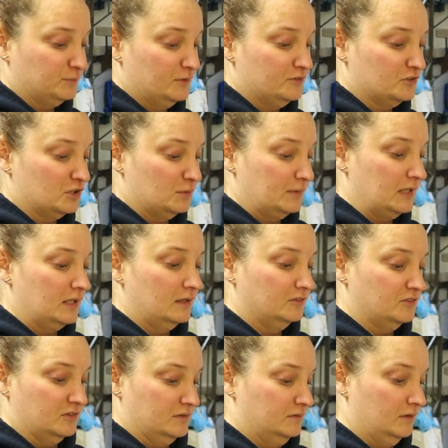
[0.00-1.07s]
ones are gonna be
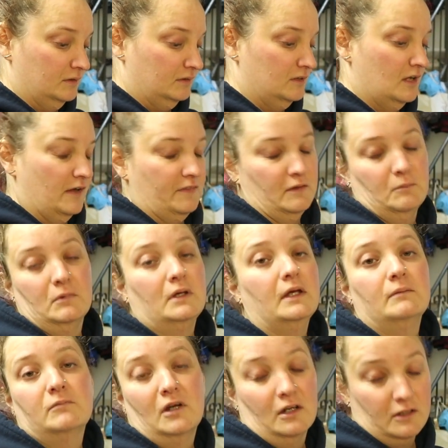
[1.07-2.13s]
just nothing but
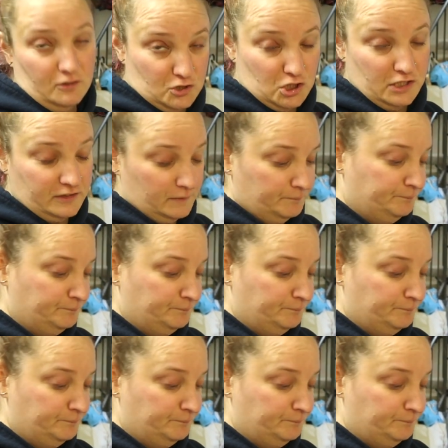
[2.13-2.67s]
cottage cheese.